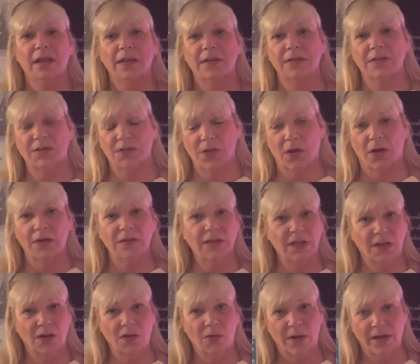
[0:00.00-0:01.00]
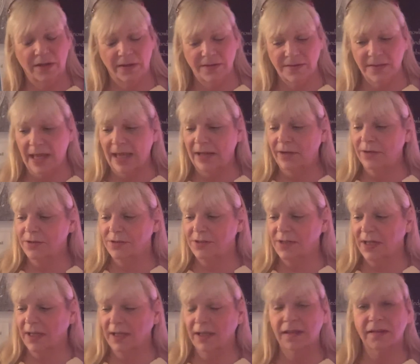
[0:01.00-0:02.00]
The Star, the Aquarius
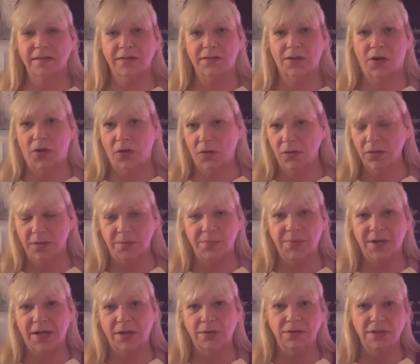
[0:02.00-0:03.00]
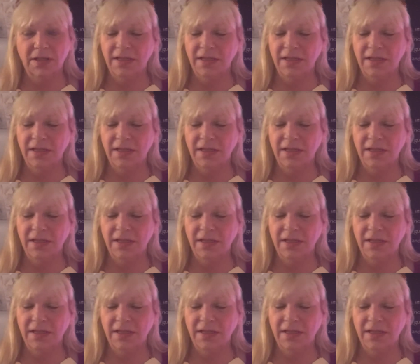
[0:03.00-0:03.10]
energy, is all about,